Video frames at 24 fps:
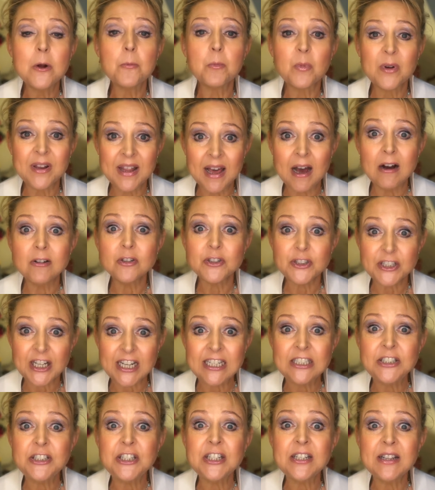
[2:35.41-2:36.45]
without
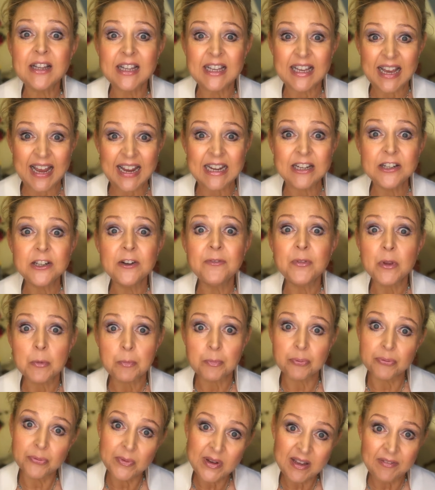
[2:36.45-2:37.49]
changing the end of the
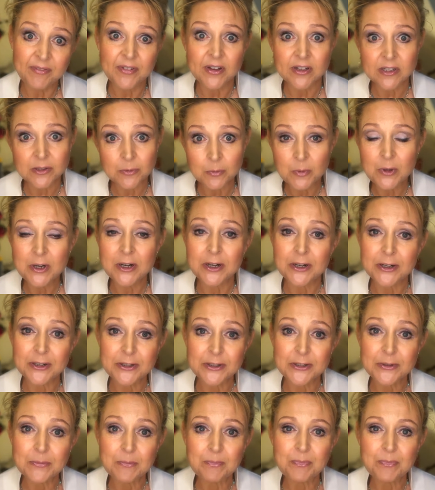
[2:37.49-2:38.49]
previous word.